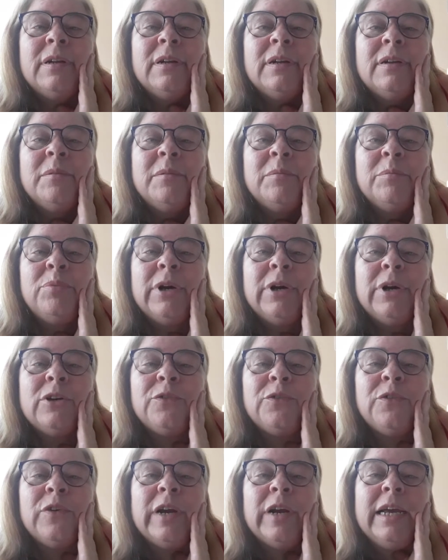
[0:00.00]
Prayers
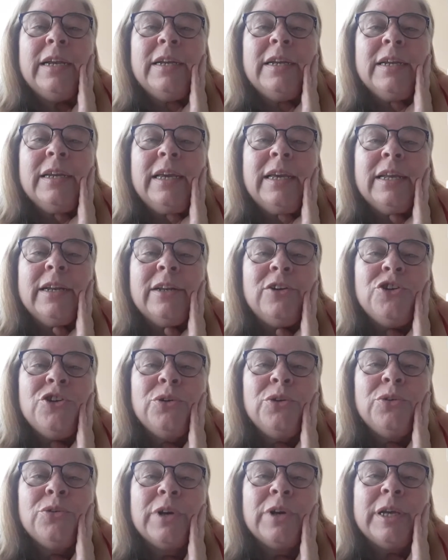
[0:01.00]
for Andy to get a
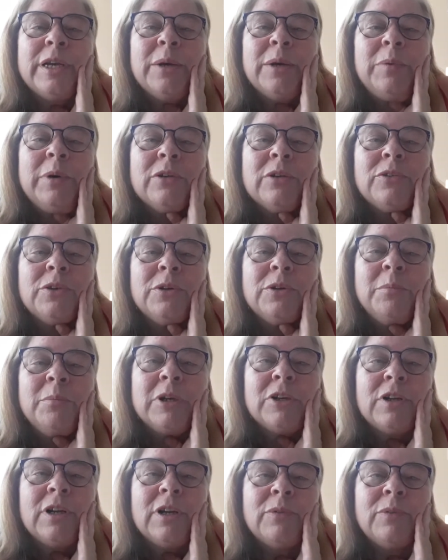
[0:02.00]
juicer. Get well soon.
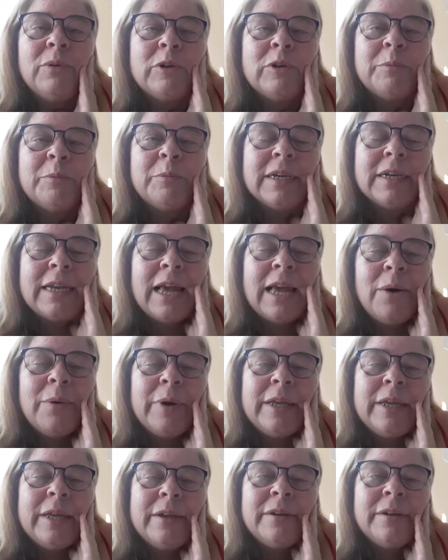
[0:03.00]
Much love and respect,
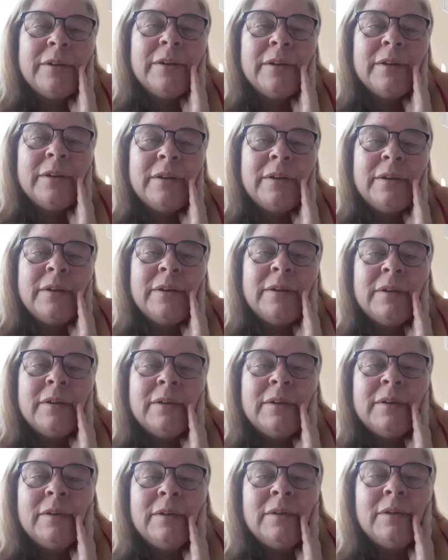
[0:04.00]
Howie.
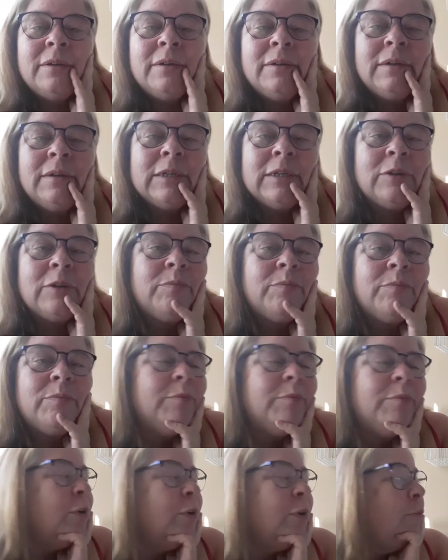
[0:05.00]
That's
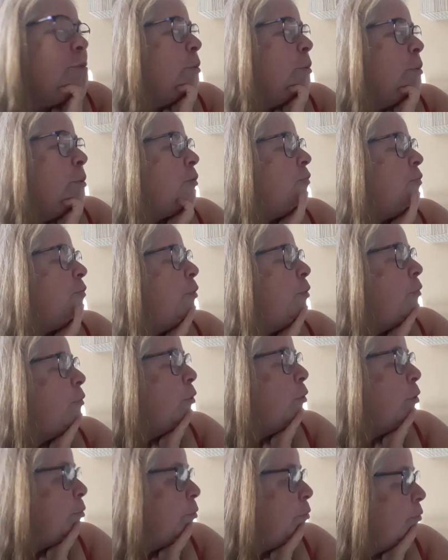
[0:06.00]
food forest
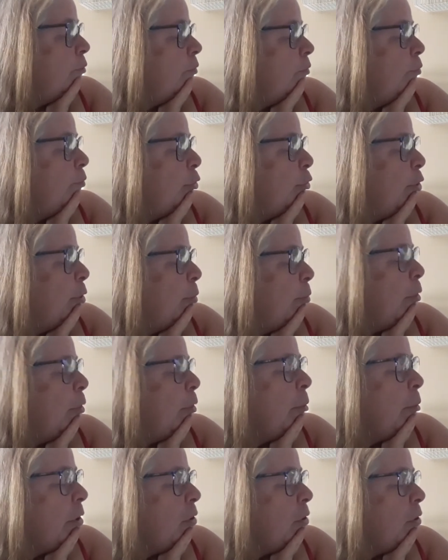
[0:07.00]

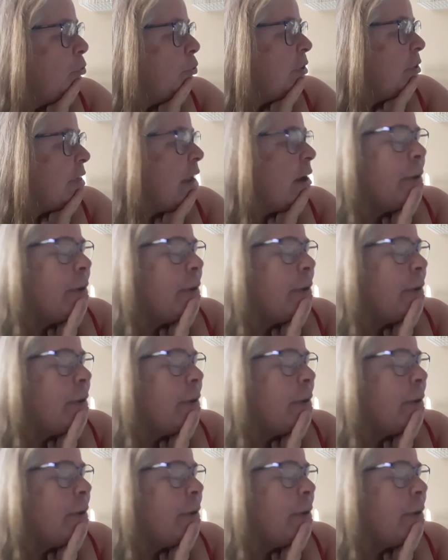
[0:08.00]
permaculture. That's Howie.